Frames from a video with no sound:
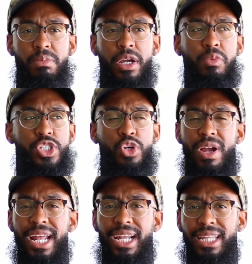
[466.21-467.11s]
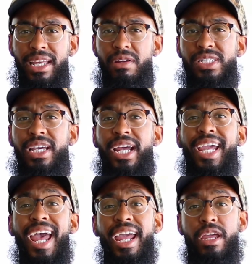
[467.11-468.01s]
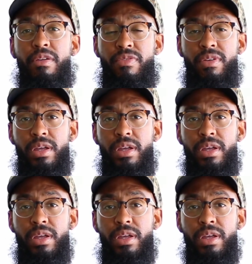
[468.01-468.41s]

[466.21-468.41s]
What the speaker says: but he was creating leaders in a cave.